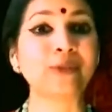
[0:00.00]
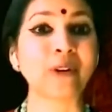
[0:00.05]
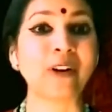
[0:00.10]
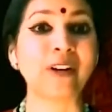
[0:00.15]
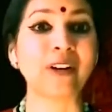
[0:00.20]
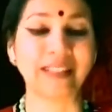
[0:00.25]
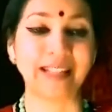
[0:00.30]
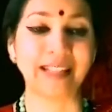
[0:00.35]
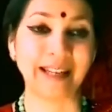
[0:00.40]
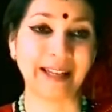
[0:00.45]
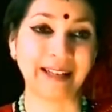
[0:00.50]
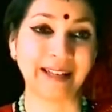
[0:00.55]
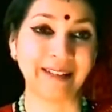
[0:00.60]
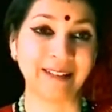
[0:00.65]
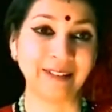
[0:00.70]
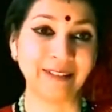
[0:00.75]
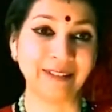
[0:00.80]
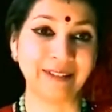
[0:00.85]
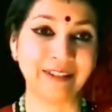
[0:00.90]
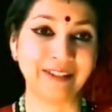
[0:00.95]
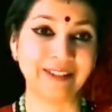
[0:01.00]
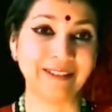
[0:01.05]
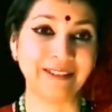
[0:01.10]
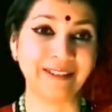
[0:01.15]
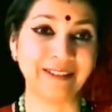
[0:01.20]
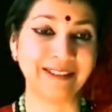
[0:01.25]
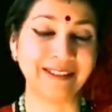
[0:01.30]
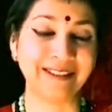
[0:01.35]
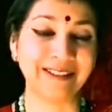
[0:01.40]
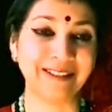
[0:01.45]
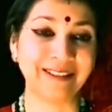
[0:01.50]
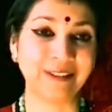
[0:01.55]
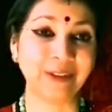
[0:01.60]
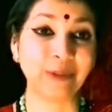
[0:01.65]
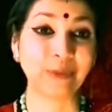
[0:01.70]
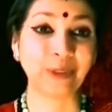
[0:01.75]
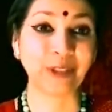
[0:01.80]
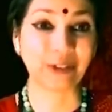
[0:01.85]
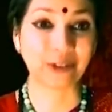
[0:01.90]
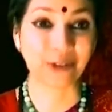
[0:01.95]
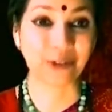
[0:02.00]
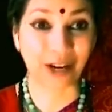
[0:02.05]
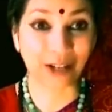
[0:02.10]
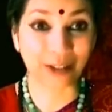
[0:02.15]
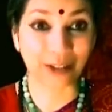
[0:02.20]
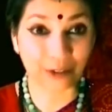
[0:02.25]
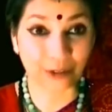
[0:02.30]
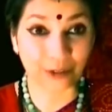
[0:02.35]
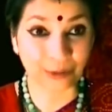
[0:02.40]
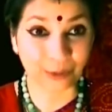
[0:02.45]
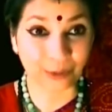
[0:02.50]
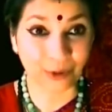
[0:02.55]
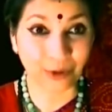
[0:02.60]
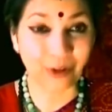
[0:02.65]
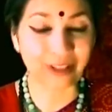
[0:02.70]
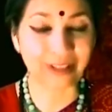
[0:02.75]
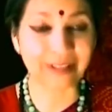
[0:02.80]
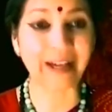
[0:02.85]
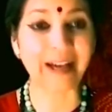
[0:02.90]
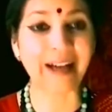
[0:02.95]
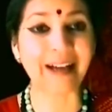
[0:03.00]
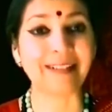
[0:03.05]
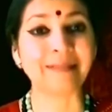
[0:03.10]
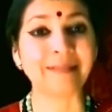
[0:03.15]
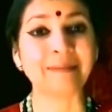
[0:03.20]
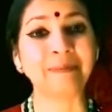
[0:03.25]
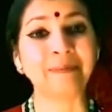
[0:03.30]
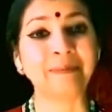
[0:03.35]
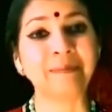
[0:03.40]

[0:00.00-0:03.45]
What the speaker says: saw there, you were attracted to all that.